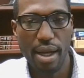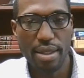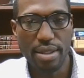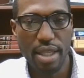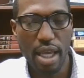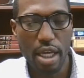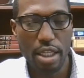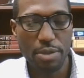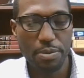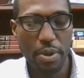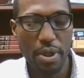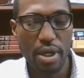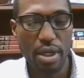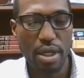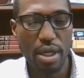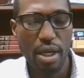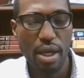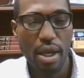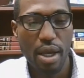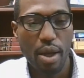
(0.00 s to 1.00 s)

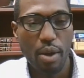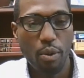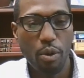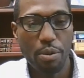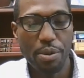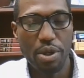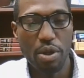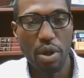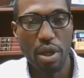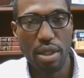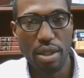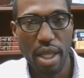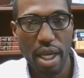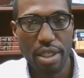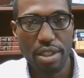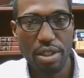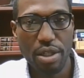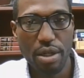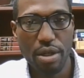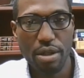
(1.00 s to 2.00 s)
textbook. We'll be doing
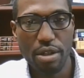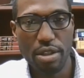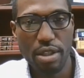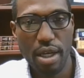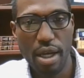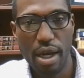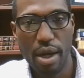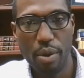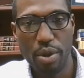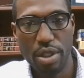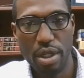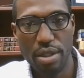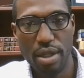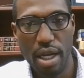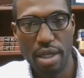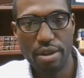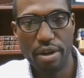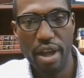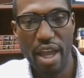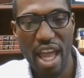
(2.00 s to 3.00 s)
lectures, which are
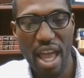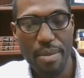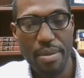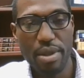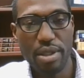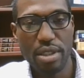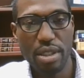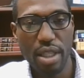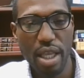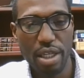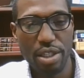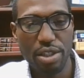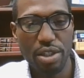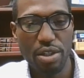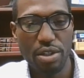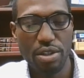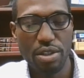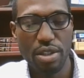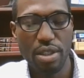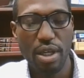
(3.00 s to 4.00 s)
Dr. Hammett's
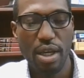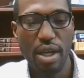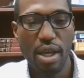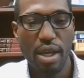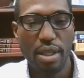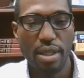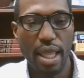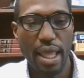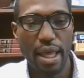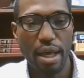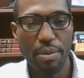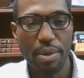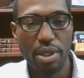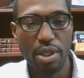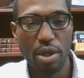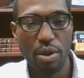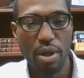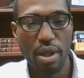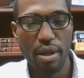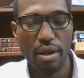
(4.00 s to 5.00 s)
lectures that he'll be
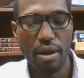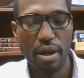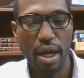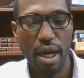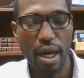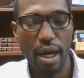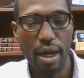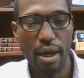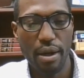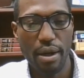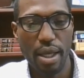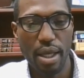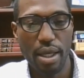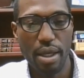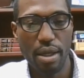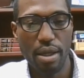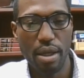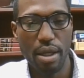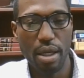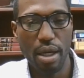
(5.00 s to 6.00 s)
doing
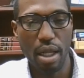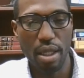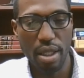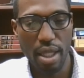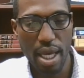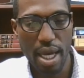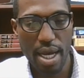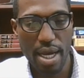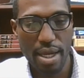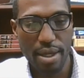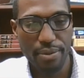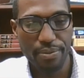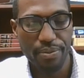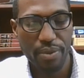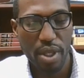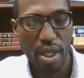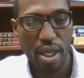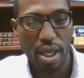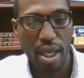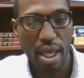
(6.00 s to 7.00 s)
online.
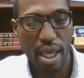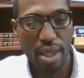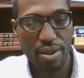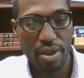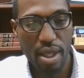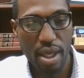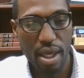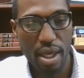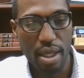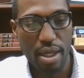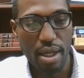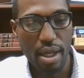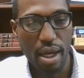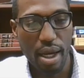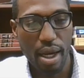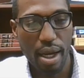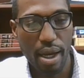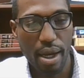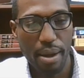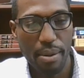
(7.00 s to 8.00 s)
And then
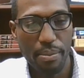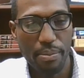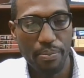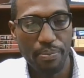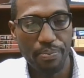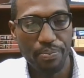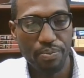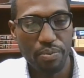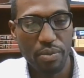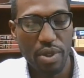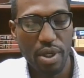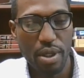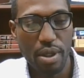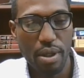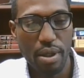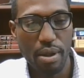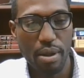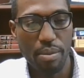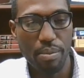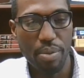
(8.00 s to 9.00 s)

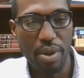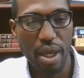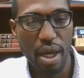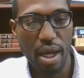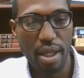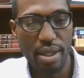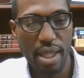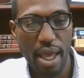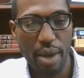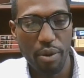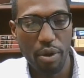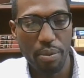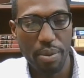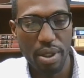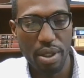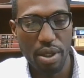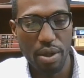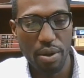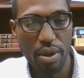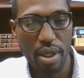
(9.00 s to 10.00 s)
beyond that, we'll
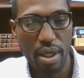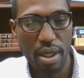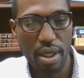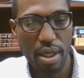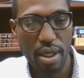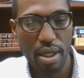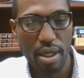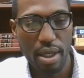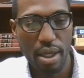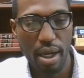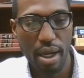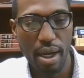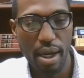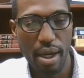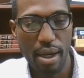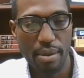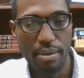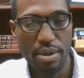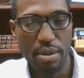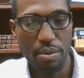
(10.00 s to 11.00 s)
be doing
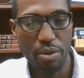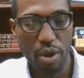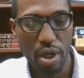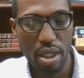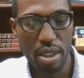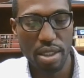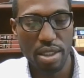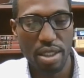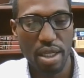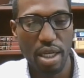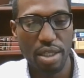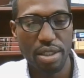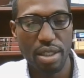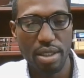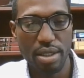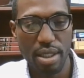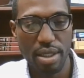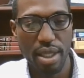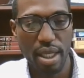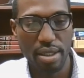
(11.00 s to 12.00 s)
some threaded
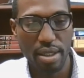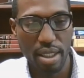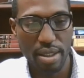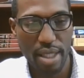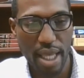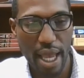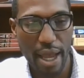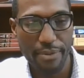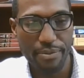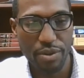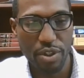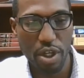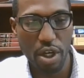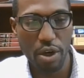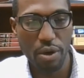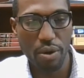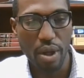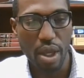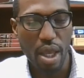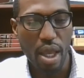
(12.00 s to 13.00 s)
discussions and things like that.
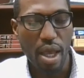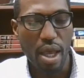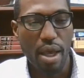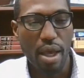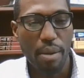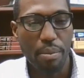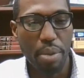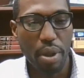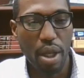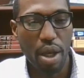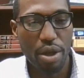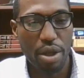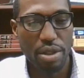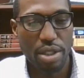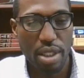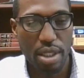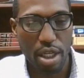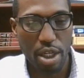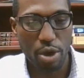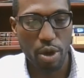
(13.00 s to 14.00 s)
So below, you'll
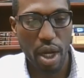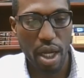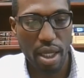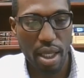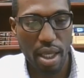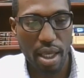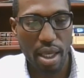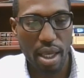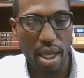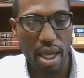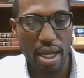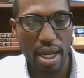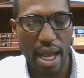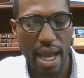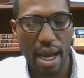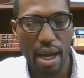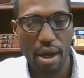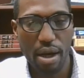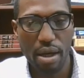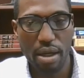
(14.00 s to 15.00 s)
see the grading and
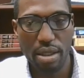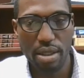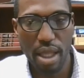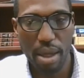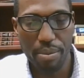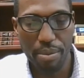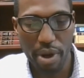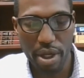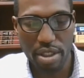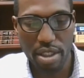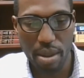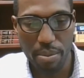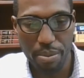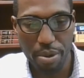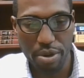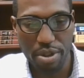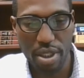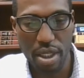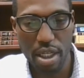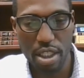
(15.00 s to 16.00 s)
how that breaks up
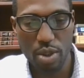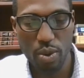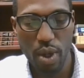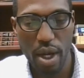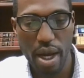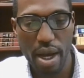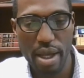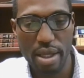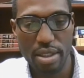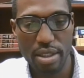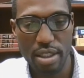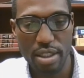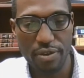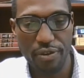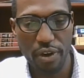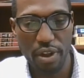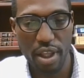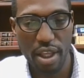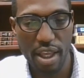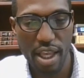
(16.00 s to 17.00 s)
percentage-wise. It's
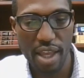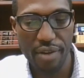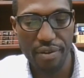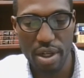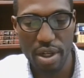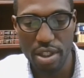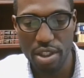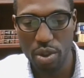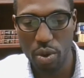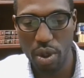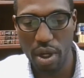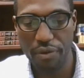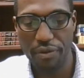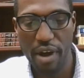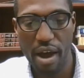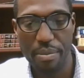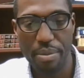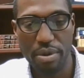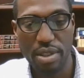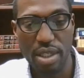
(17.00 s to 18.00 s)
fairly even,
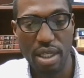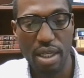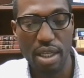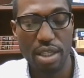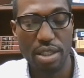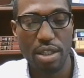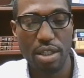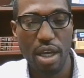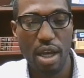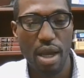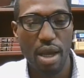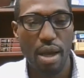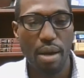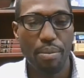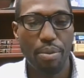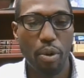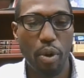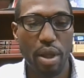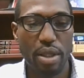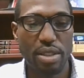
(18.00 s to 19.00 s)
25 percentage
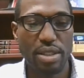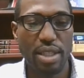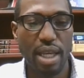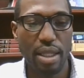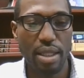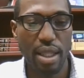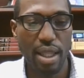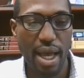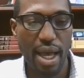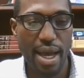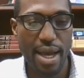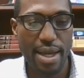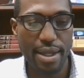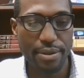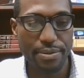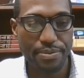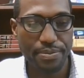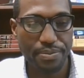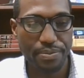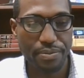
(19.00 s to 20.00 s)
points down the
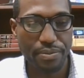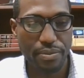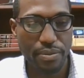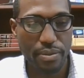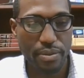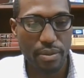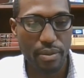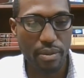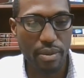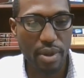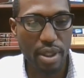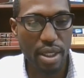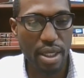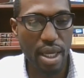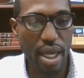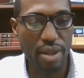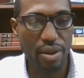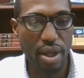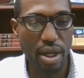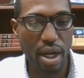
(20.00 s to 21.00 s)
line.
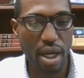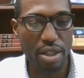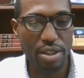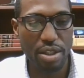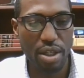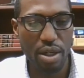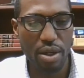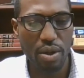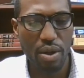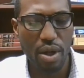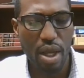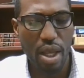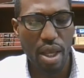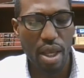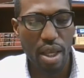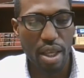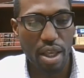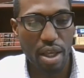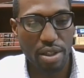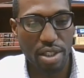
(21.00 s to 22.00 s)
And then also,
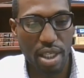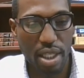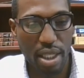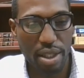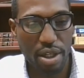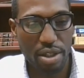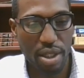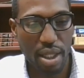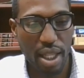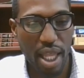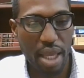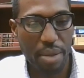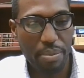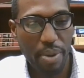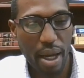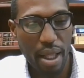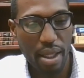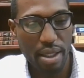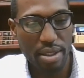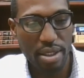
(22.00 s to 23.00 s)
you'll see that there's a late
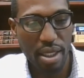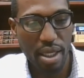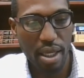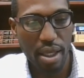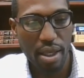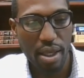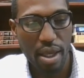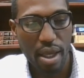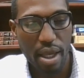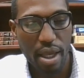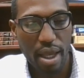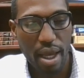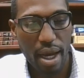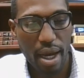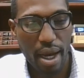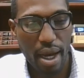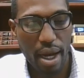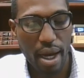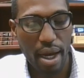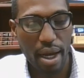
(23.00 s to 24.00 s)
policy,
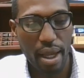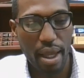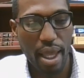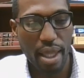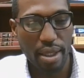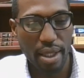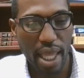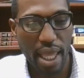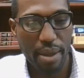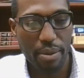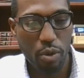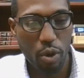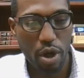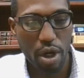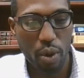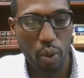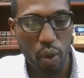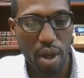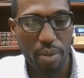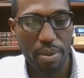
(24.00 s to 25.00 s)
and late
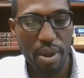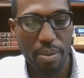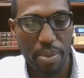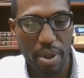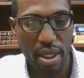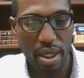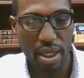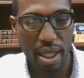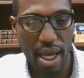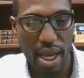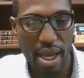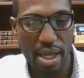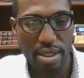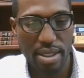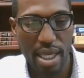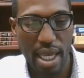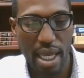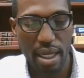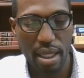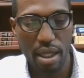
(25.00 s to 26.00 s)
work will be
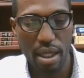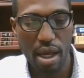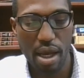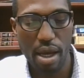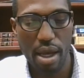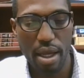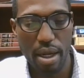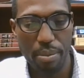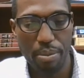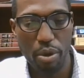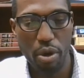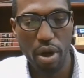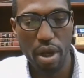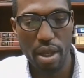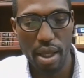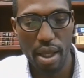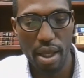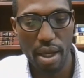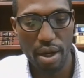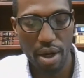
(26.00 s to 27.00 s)
penalized at
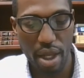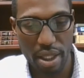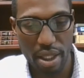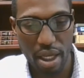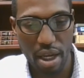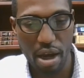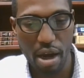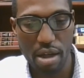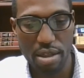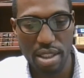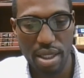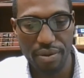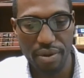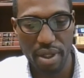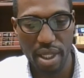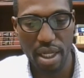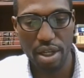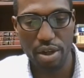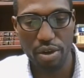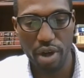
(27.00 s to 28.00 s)
the cost of a
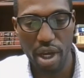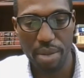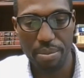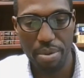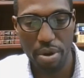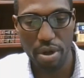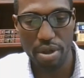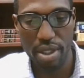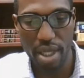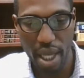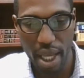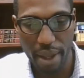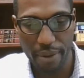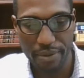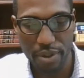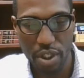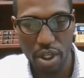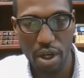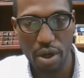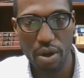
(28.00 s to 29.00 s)
letter grade per day.
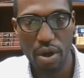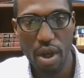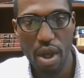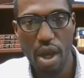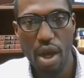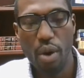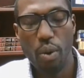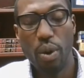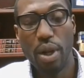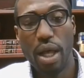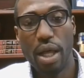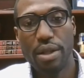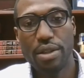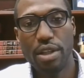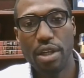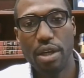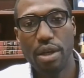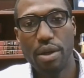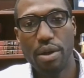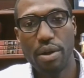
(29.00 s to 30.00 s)
So what I'll
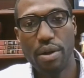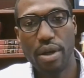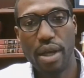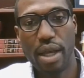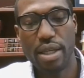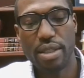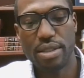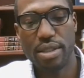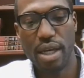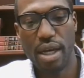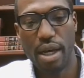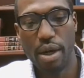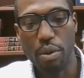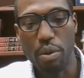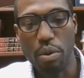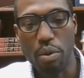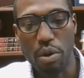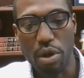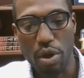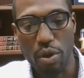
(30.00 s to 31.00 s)
do is
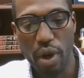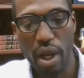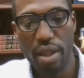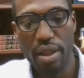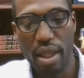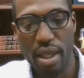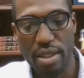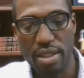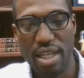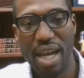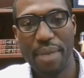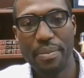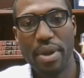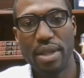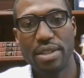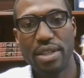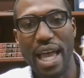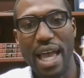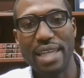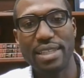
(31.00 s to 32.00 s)
we'll grade the
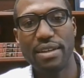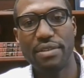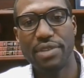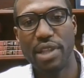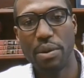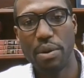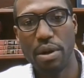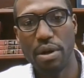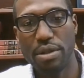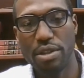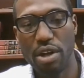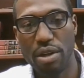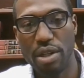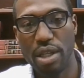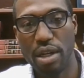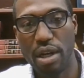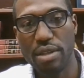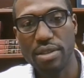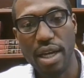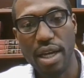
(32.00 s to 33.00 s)
assignments as if they were turned
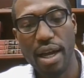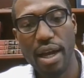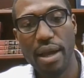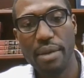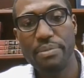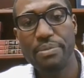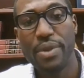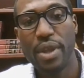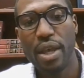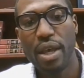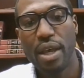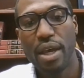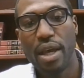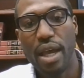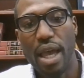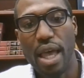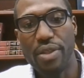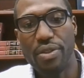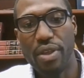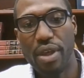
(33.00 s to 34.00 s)
in on time,
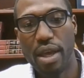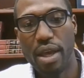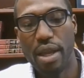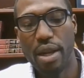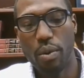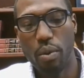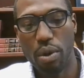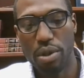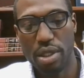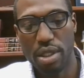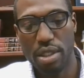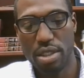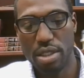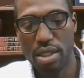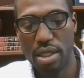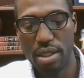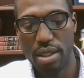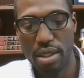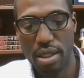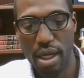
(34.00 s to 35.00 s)
and then we'll
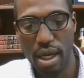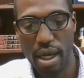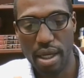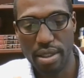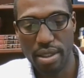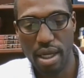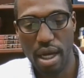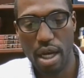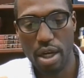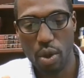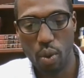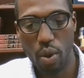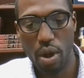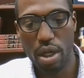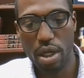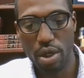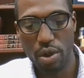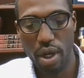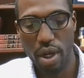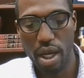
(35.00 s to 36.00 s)
just dock
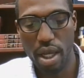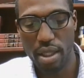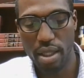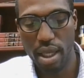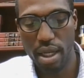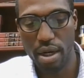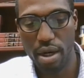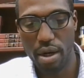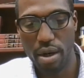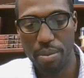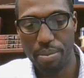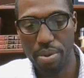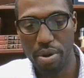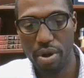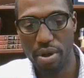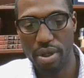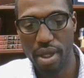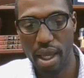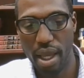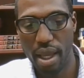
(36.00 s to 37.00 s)
1 grade letter
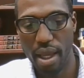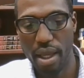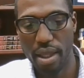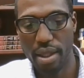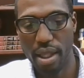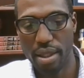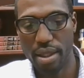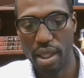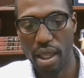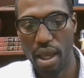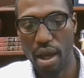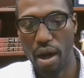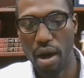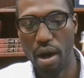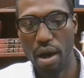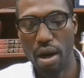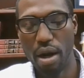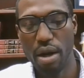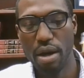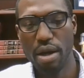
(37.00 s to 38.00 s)
per day that they
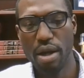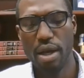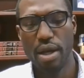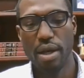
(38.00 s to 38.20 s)
are